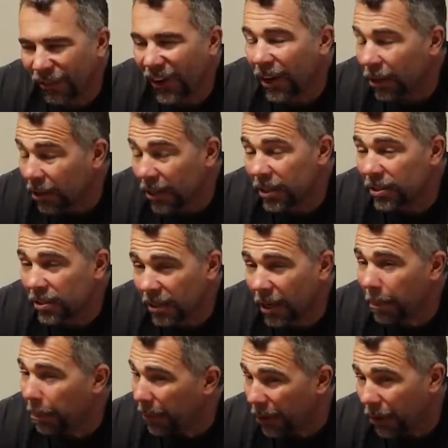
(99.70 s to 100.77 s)
fairly
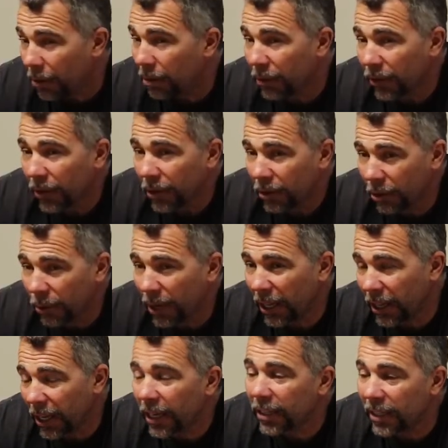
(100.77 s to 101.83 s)
simple the way
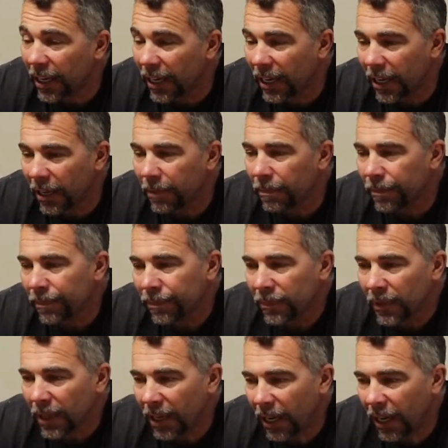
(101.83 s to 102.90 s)
they did it,
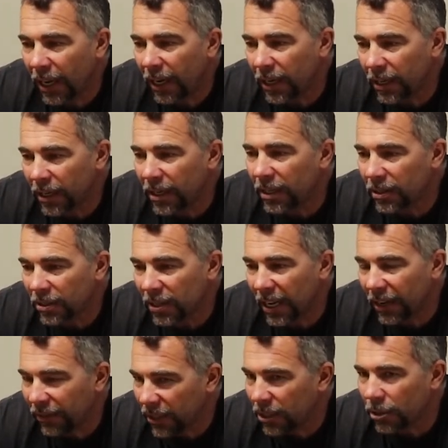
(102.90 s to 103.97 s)
and it is
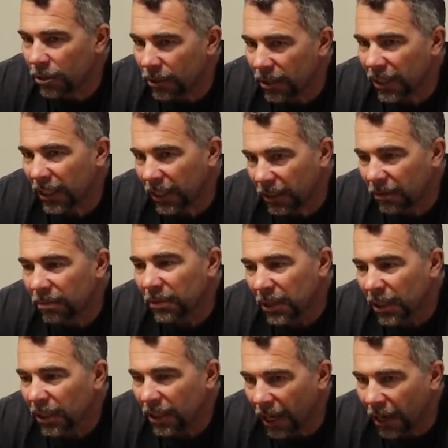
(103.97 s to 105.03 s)
heavy duty
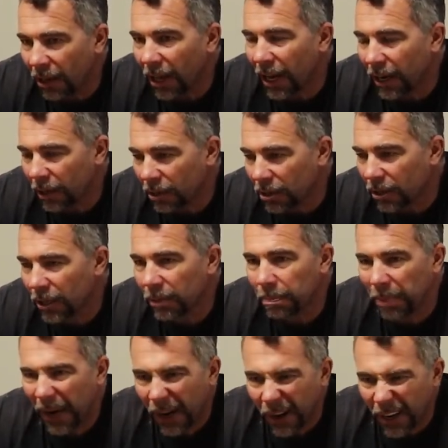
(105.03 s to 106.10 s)
and got a lot of good
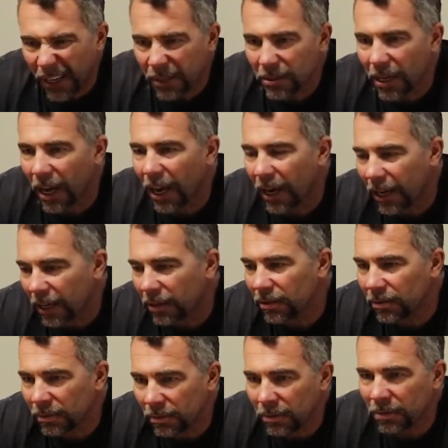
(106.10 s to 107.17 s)
bearings on it
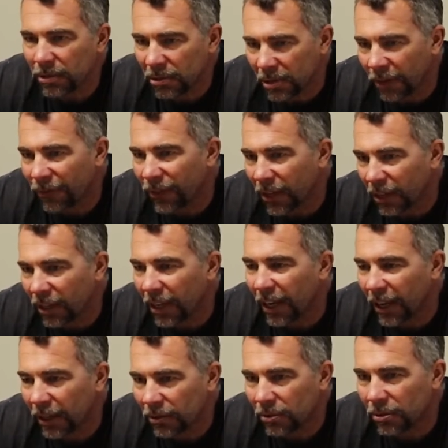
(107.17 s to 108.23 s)
and stuff like
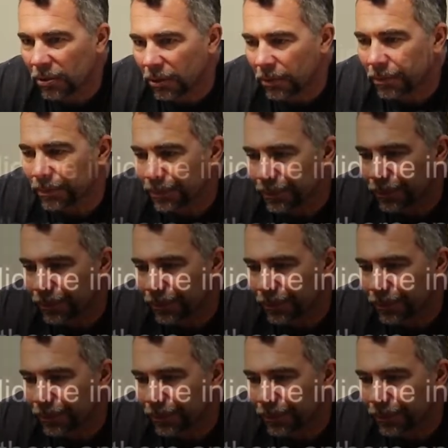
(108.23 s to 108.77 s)
that. So.